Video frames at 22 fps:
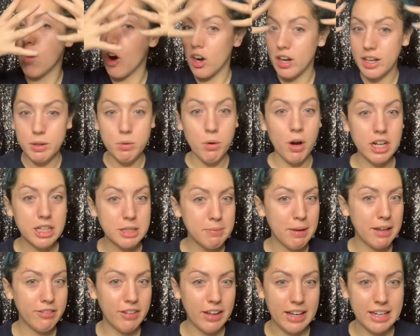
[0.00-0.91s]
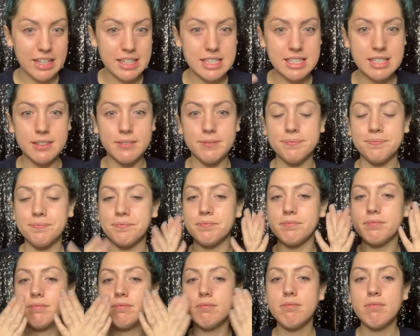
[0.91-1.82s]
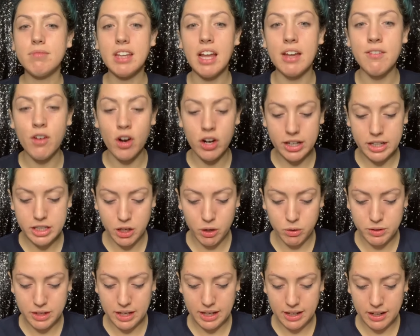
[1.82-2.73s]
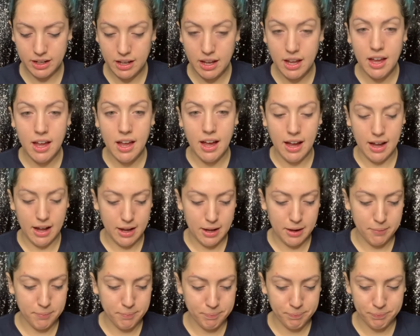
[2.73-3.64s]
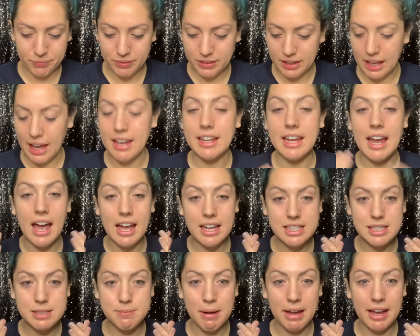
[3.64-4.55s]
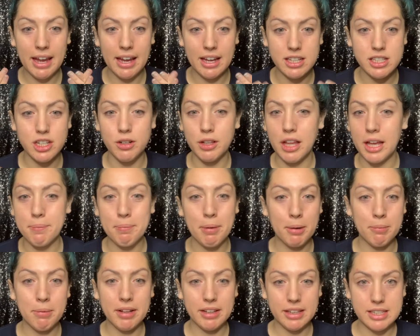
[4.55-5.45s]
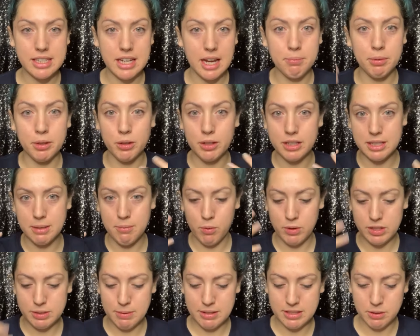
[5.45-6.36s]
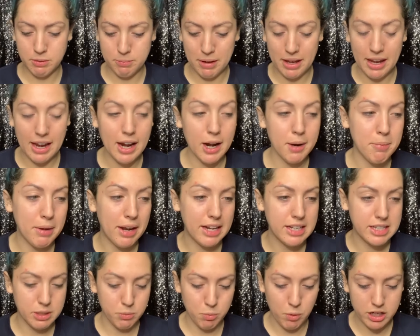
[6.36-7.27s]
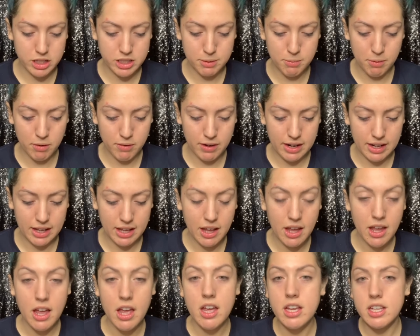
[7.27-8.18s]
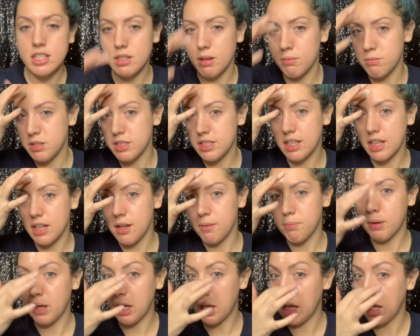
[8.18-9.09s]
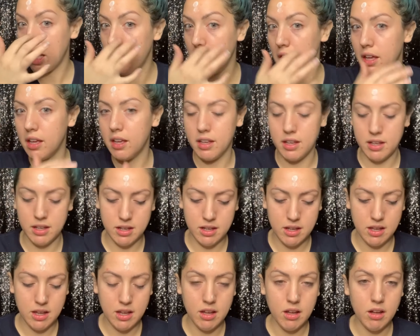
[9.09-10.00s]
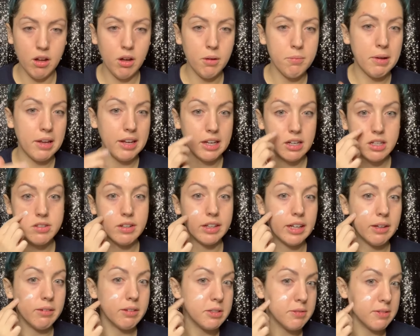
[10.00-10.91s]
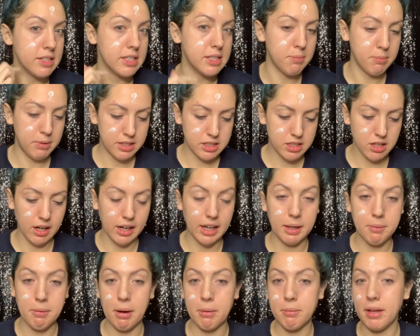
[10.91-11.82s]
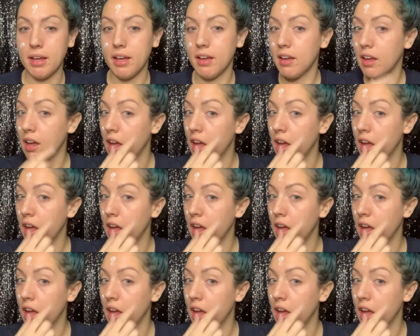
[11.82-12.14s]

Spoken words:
already washed my face. I've already toned it. And yes, my hands are like permanently dyed blue because I'm always messing with my hair, but I did wash them already. So I'm just going to put, my ear's ringing, which means somebody's talking about me.